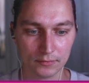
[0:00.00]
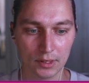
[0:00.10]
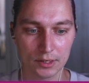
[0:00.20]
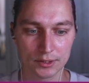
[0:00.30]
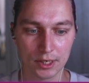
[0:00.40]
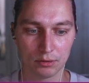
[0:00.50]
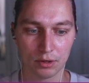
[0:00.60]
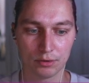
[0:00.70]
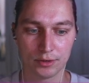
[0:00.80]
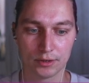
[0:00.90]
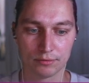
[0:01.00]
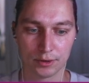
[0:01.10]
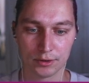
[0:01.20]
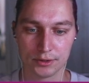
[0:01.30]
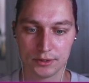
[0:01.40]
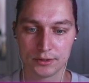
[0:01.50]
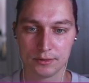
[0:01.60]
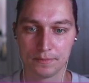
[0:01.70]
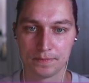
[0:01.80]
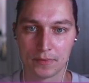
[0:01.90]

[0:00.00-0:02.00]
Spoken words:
download it for your system.